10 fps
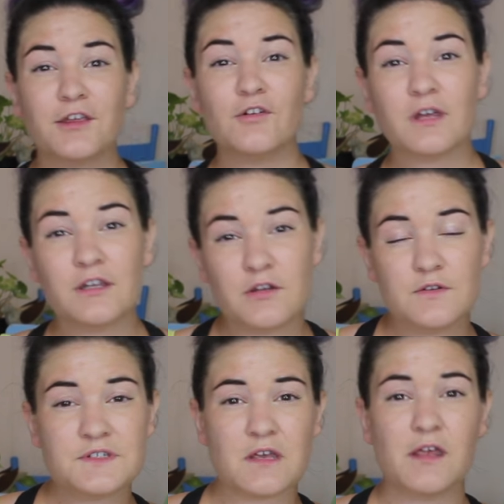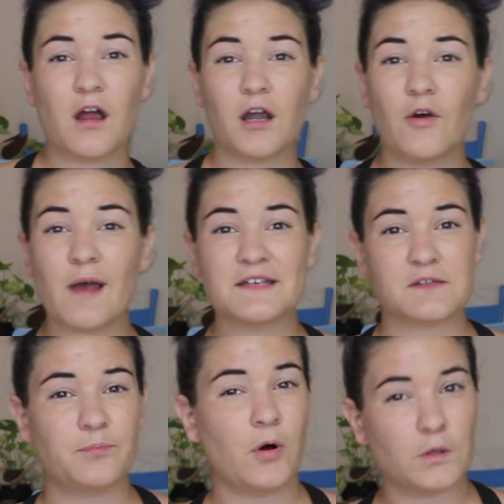You can use yarrow as
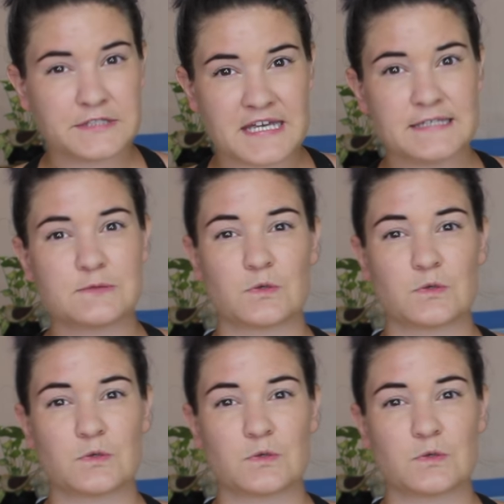a poultice,